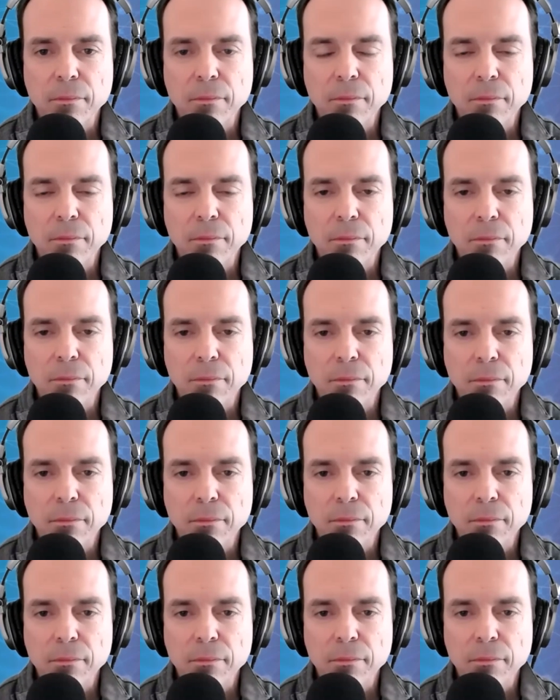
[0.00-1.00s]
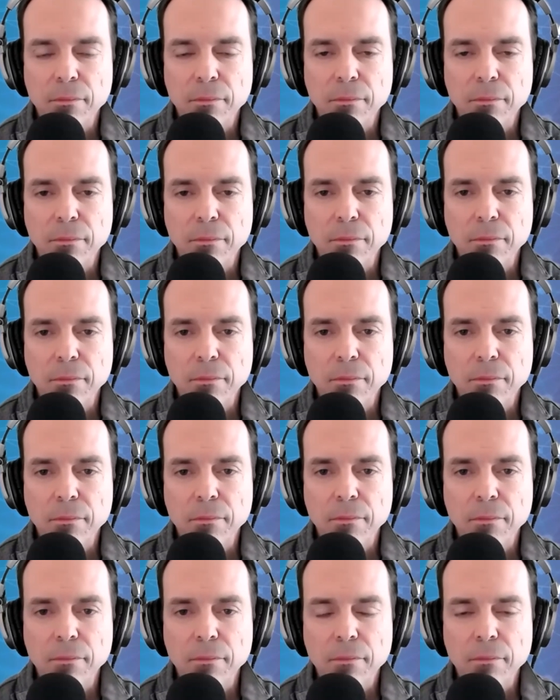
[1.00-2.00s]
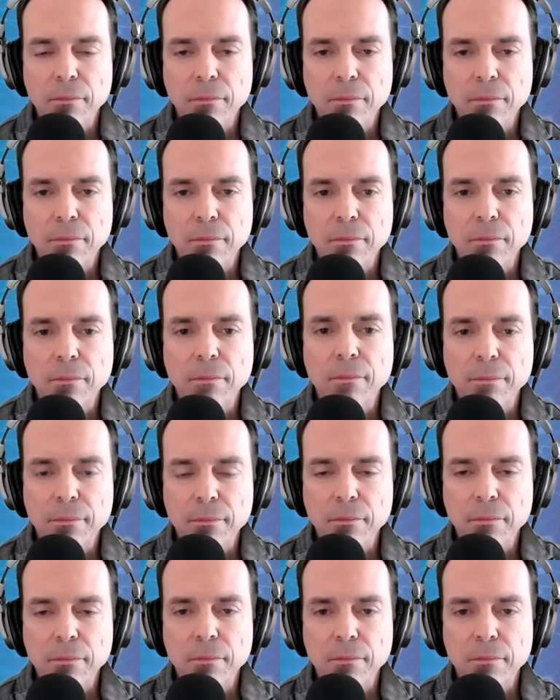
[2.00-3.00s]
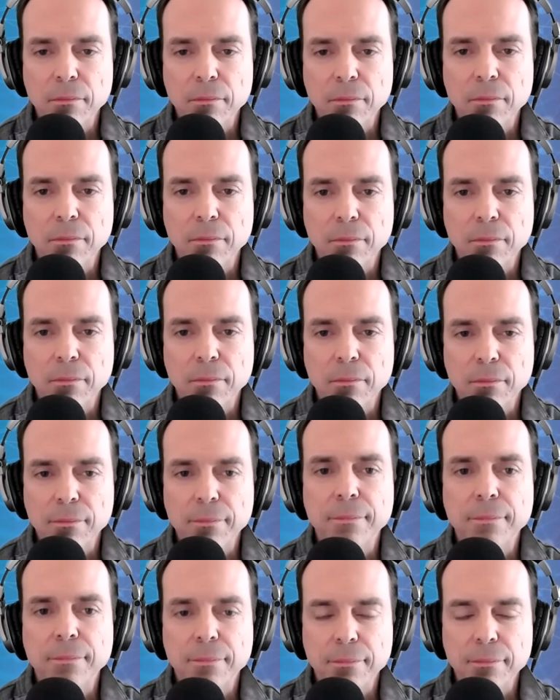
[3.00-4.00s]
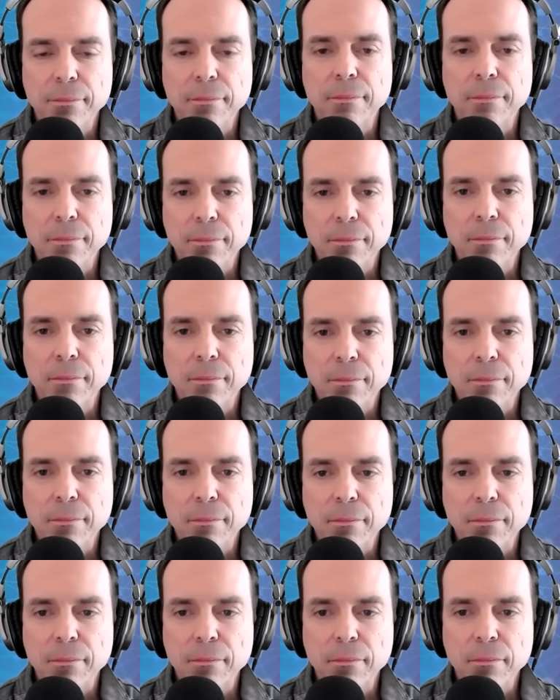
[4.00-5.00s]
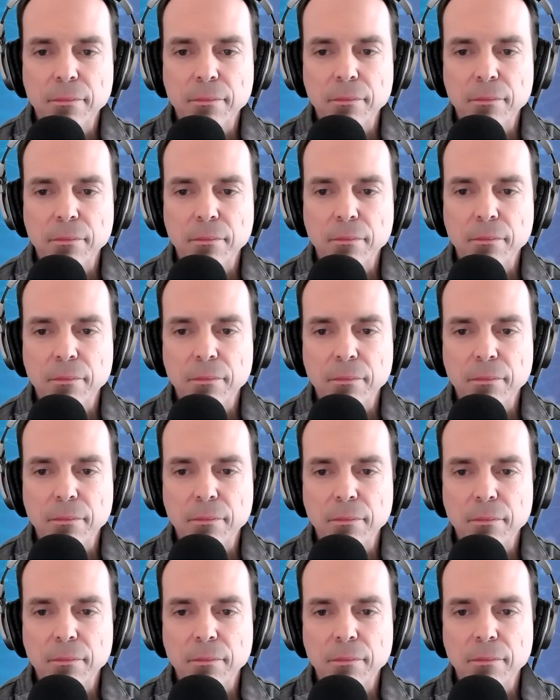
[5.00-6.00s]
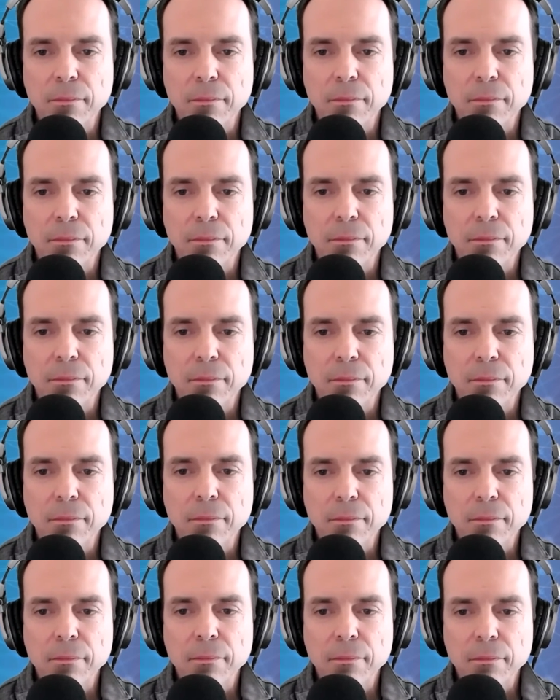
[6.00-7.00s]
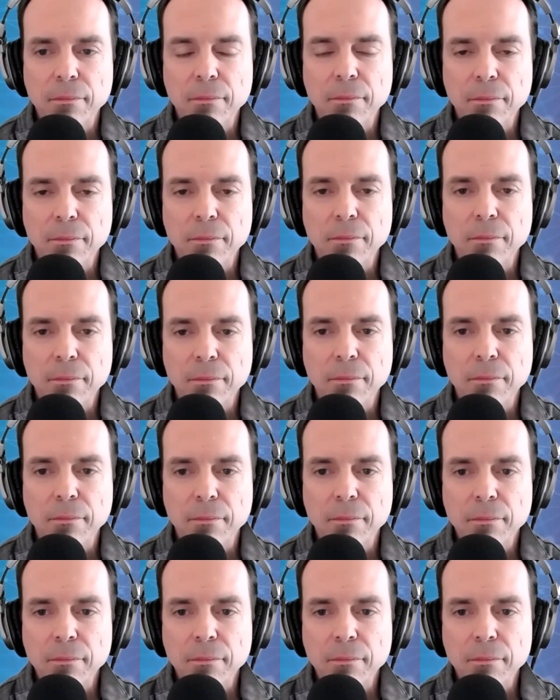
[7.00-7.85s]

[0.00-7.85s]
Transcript: (silent)